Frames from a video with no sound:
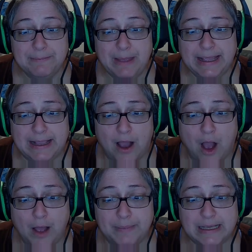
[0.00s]
making
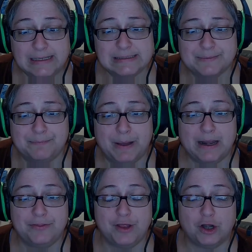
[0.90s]
hobbies,
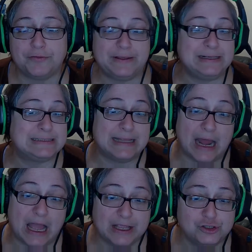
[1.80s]
but there are things that
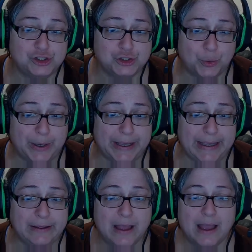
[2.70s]
I
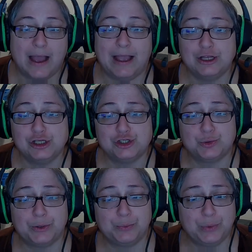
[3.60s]
enjoy. I
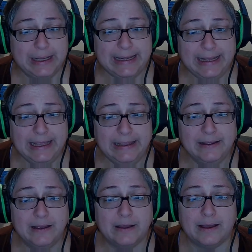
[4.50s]
enjoy reading,